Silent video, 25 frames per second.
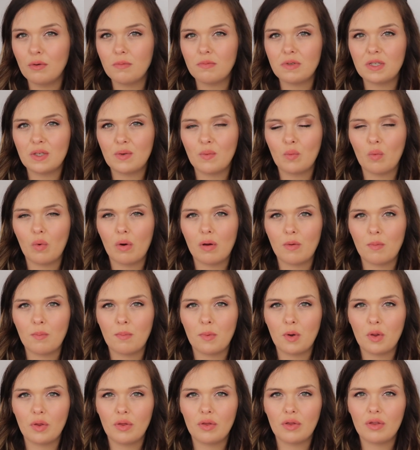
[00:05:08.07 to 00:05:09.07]
up to
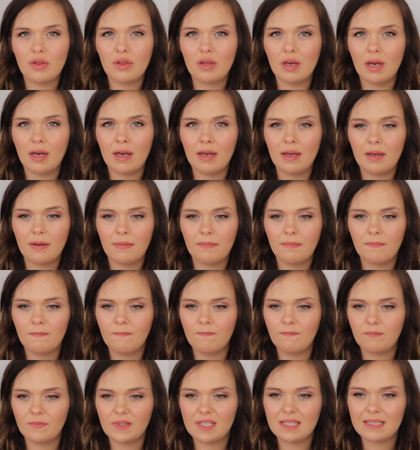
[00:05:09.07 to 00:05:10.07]
1 month
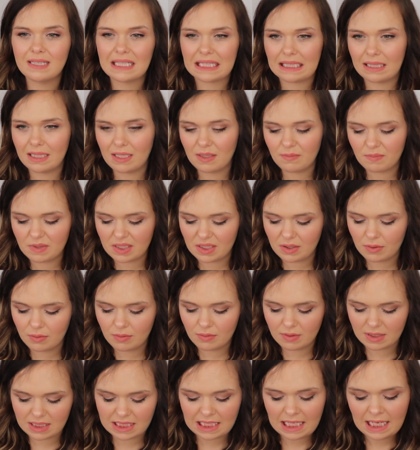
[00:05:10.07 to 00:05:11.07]
sleep
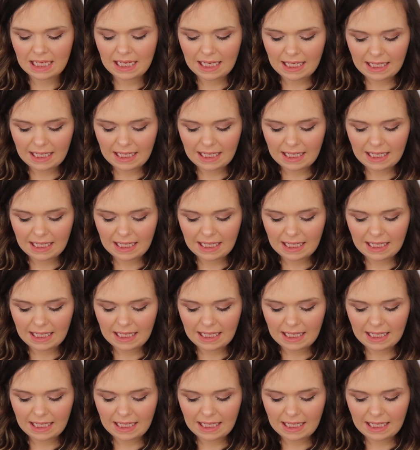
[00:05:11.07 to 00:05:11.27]
suits.